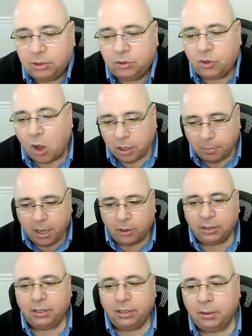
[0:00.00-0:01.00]
talk about
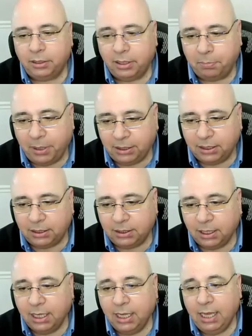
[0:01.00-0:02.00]
it and depict it,
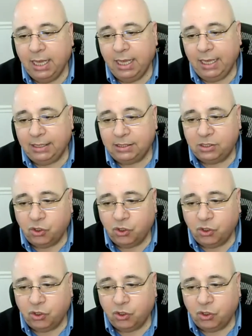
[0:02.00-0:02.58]
is